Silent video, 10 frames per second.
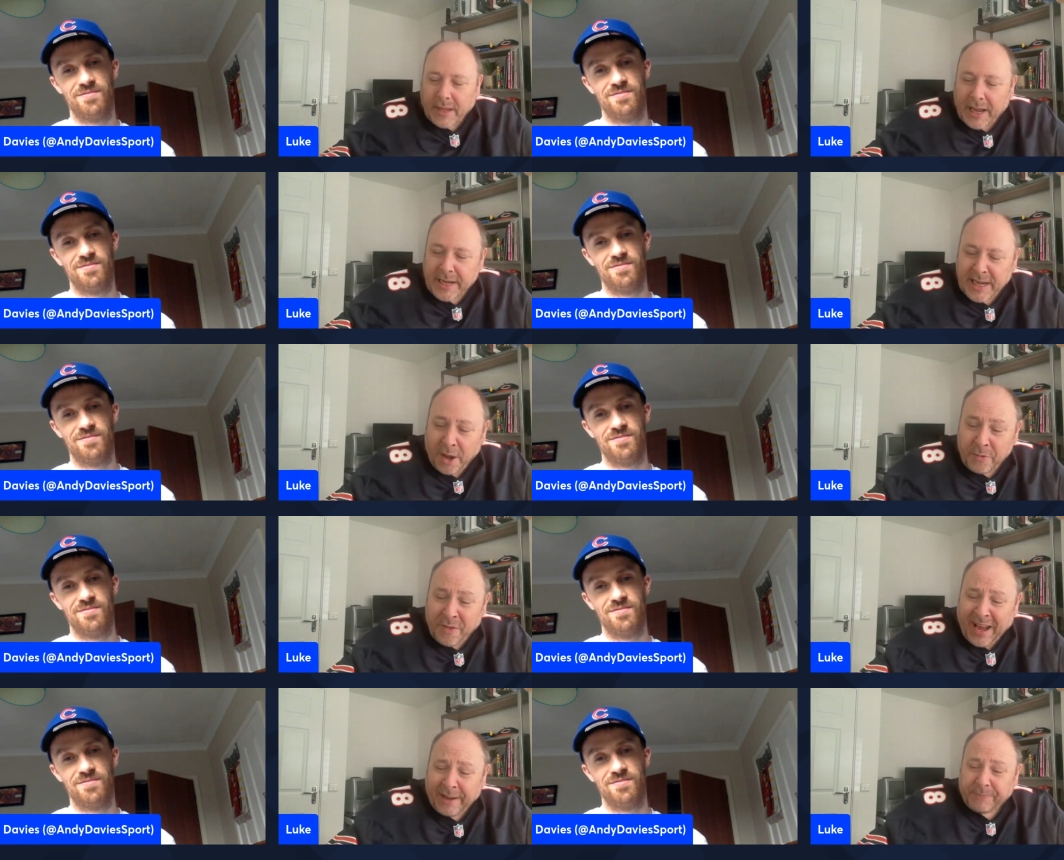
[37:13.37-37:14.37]
Speaker 1: Now
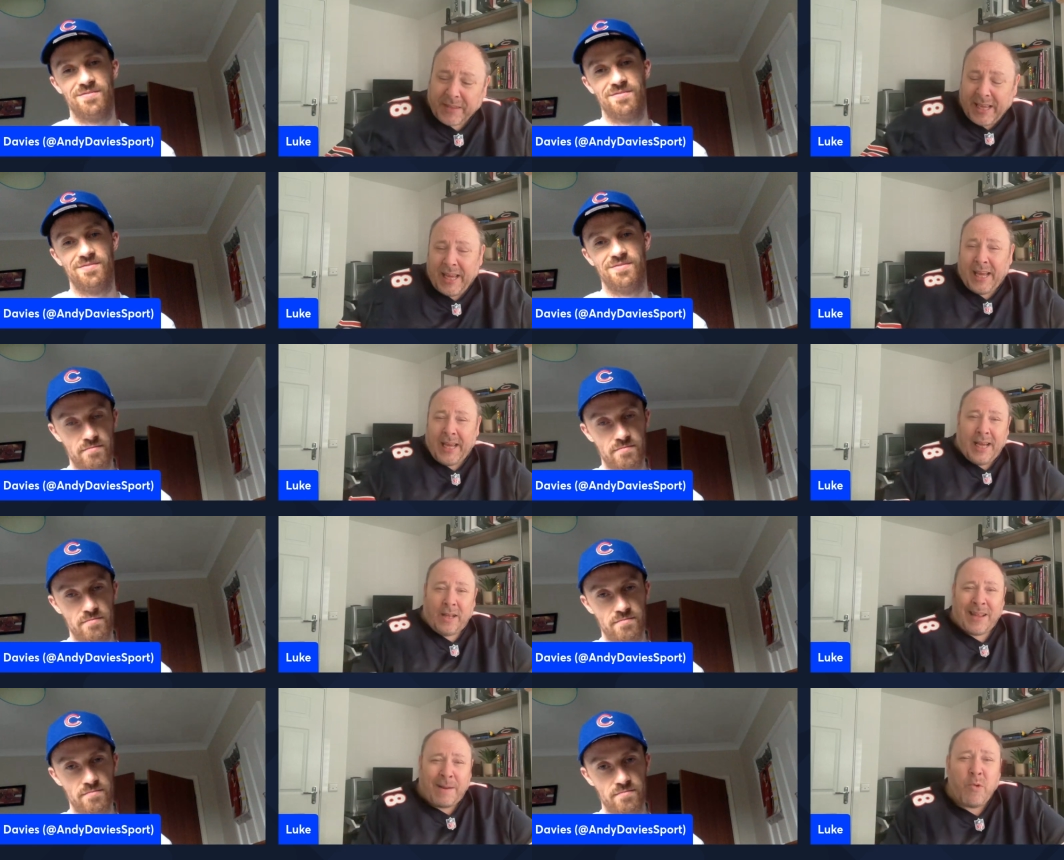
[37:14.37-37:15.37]
that
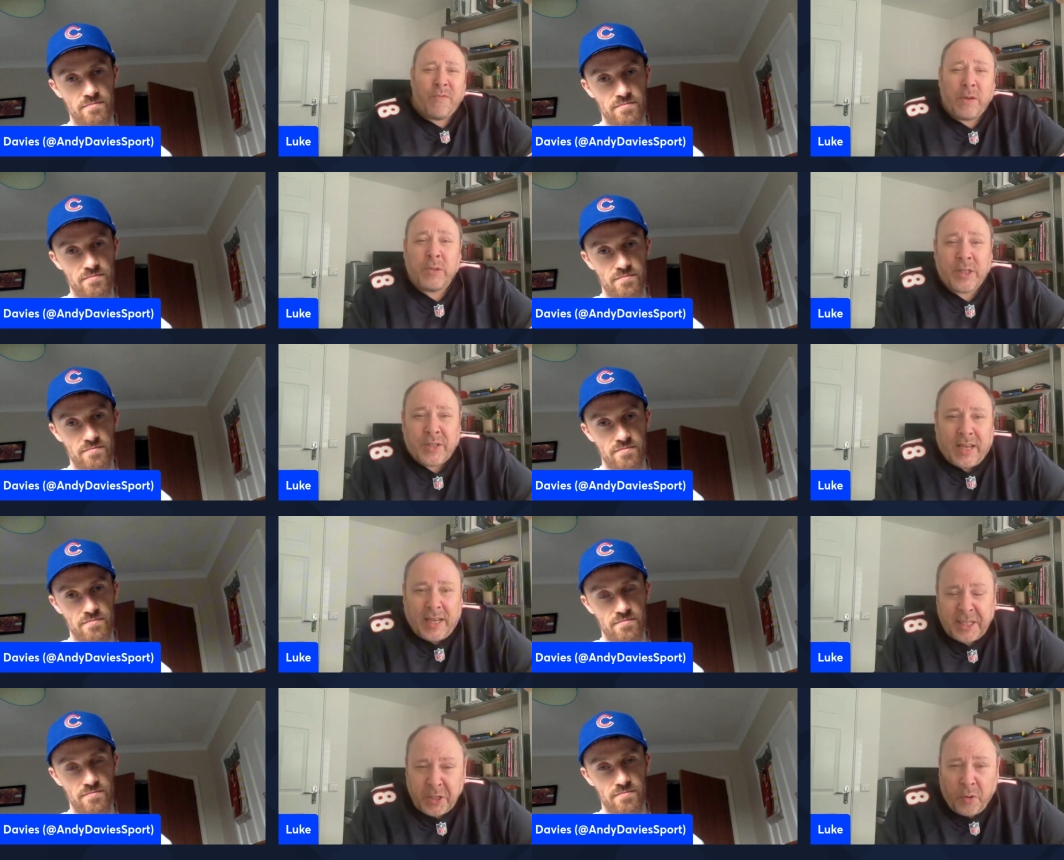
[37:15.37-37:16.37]
Lambeau Field has
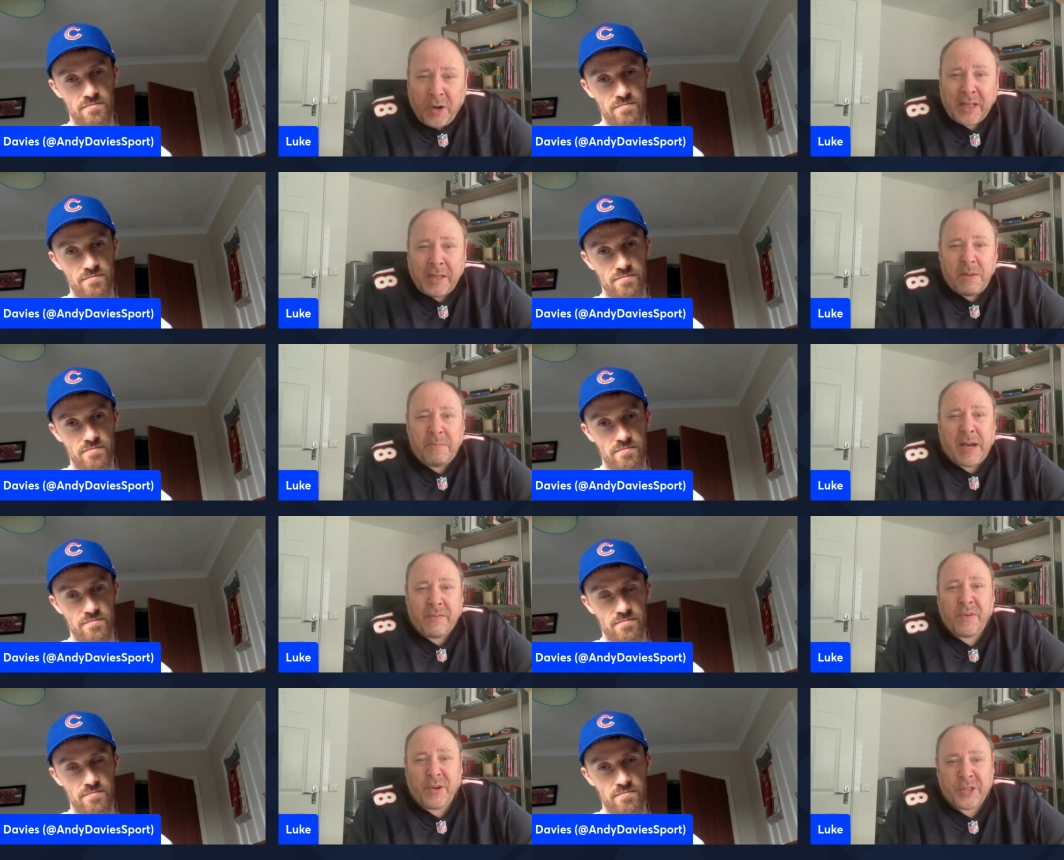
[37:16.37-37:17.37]
historically been bad
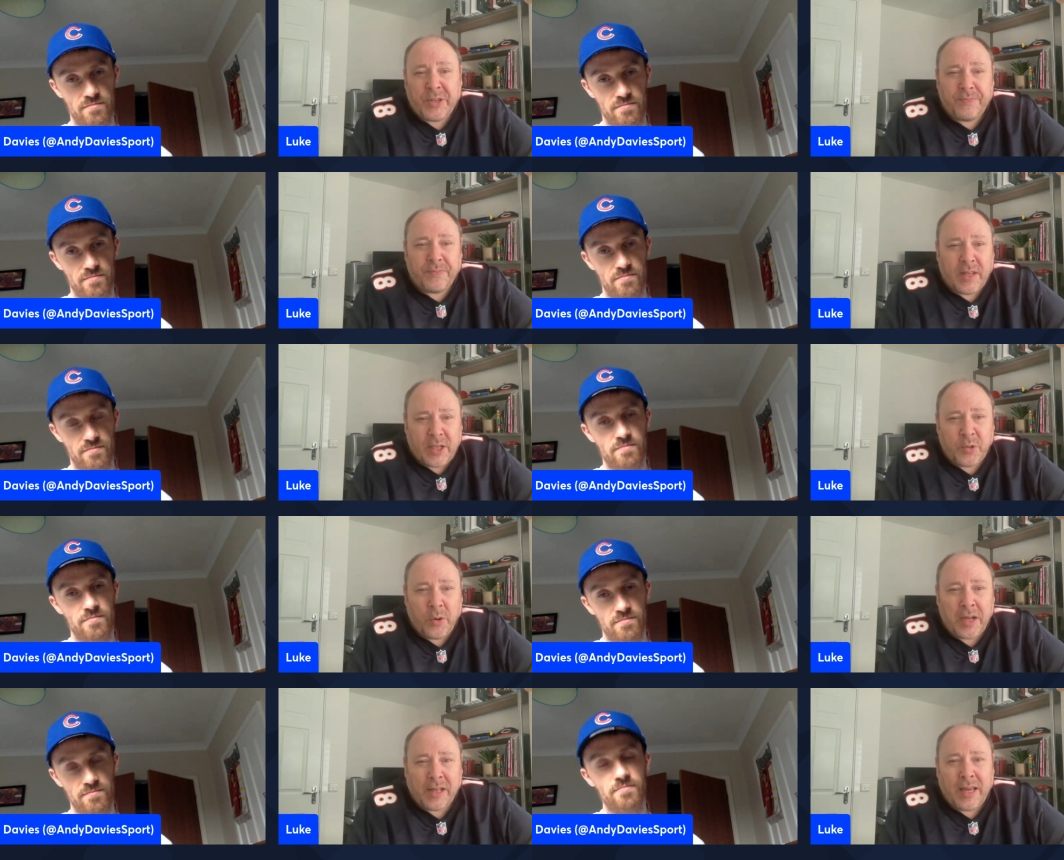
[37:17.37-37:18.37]
for us,
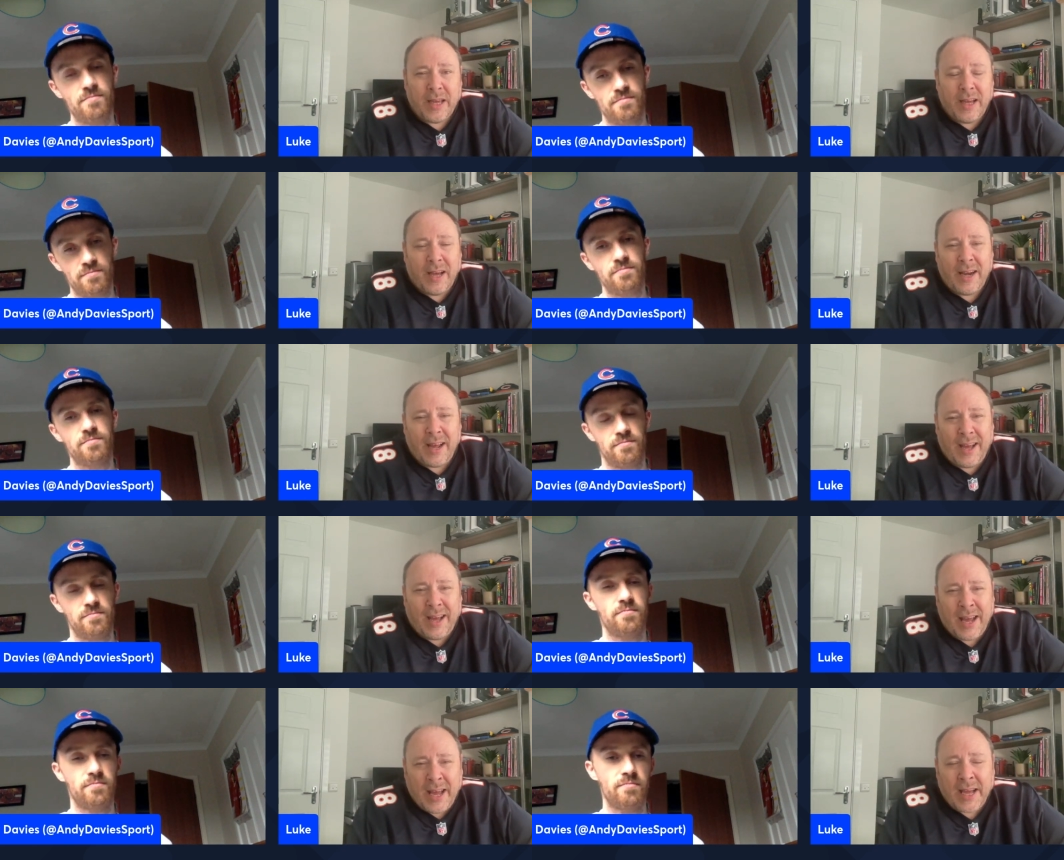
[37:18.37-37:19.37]
historically, and
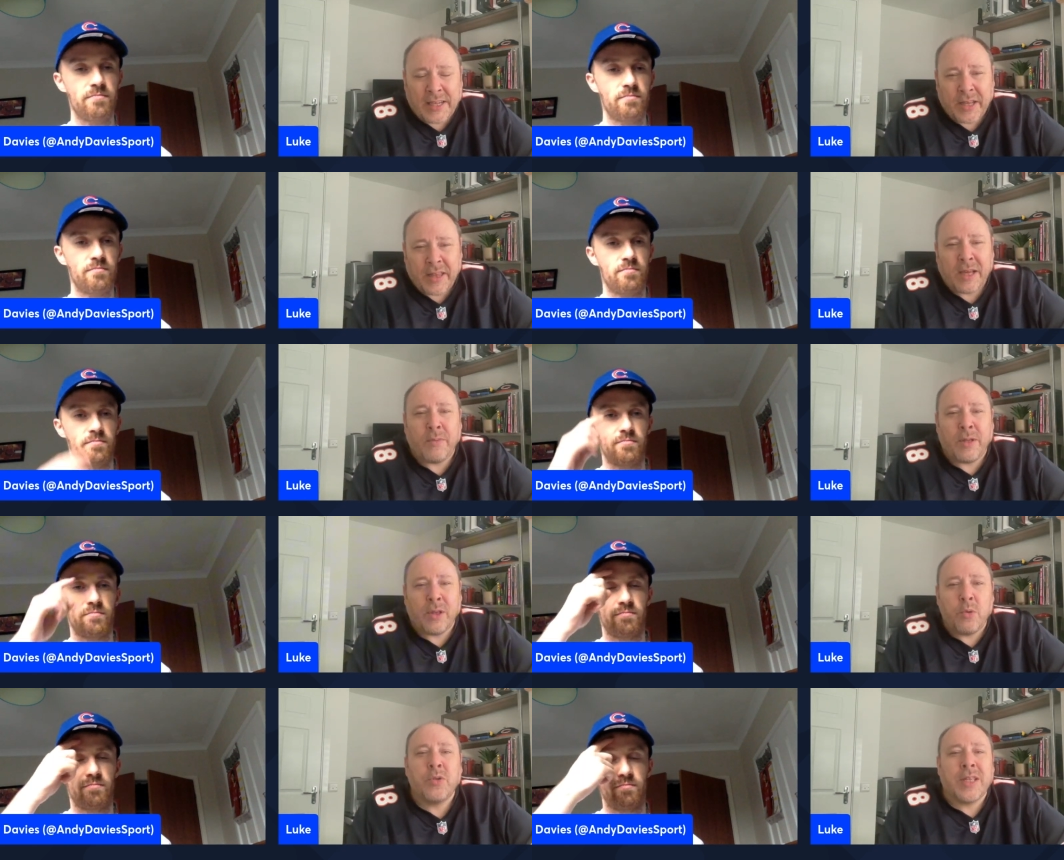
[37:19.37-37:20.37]
and I actually think we'll
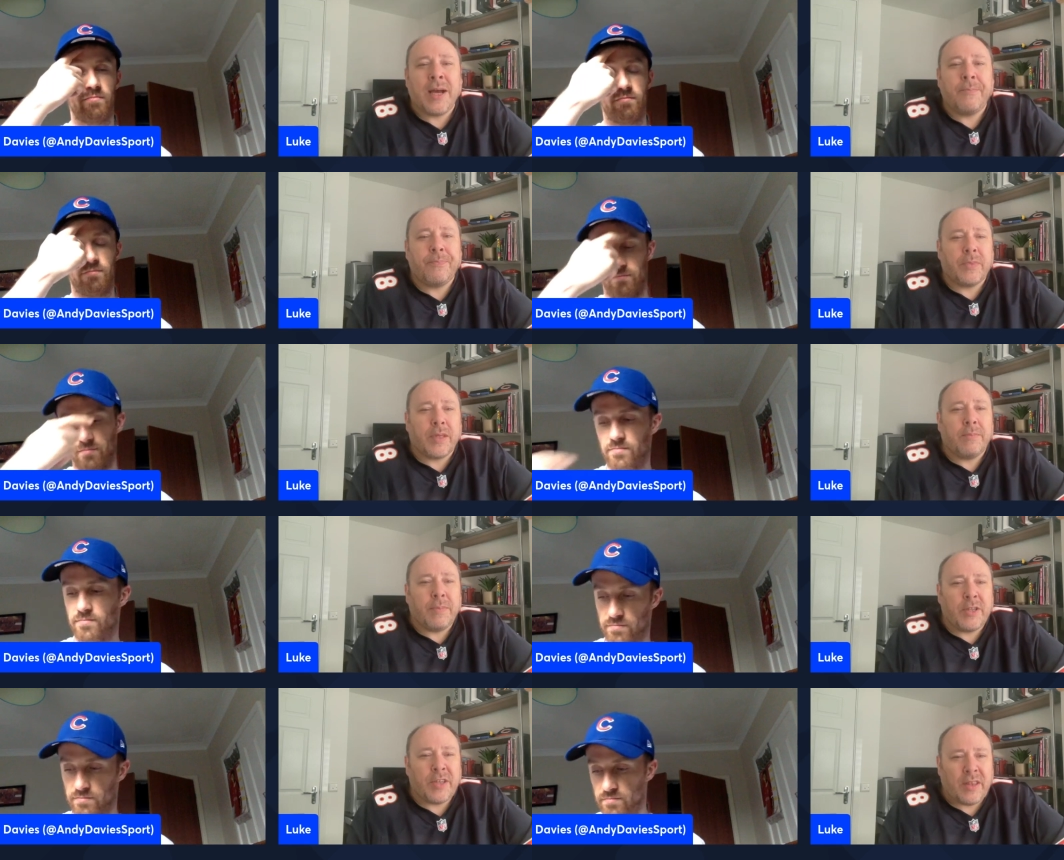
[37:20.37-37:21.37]
lose that
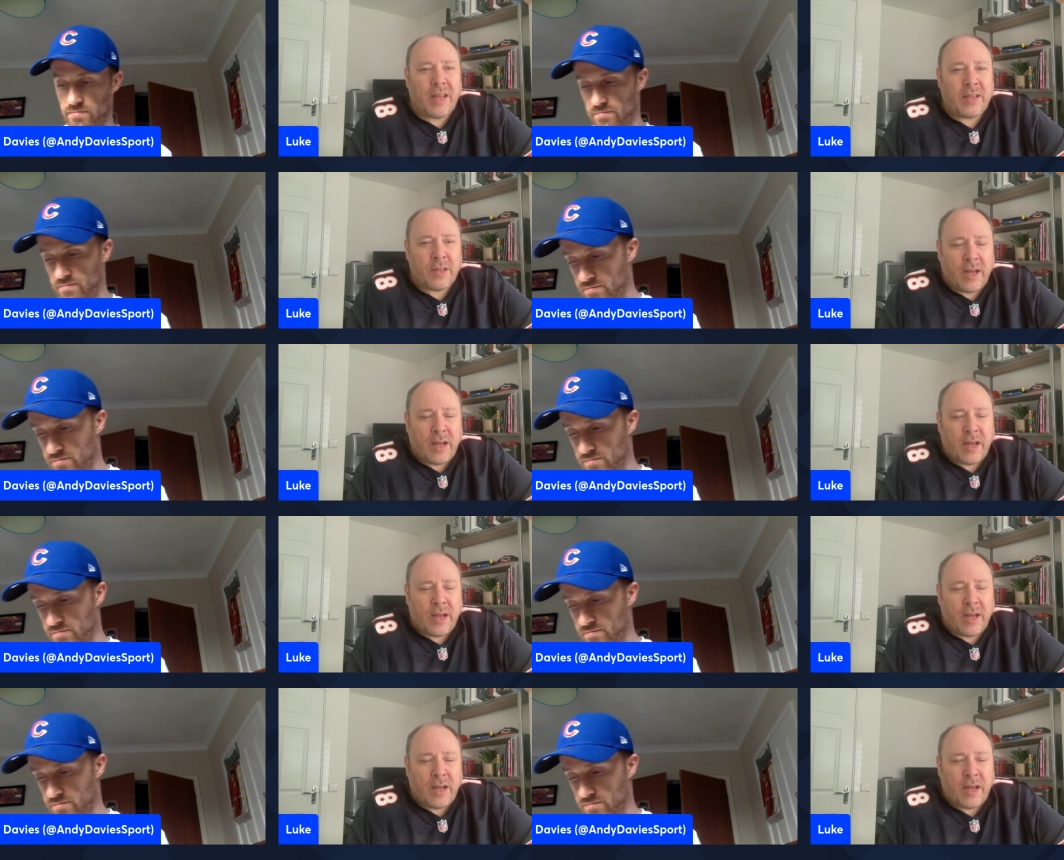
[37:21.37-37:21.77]
because I I, I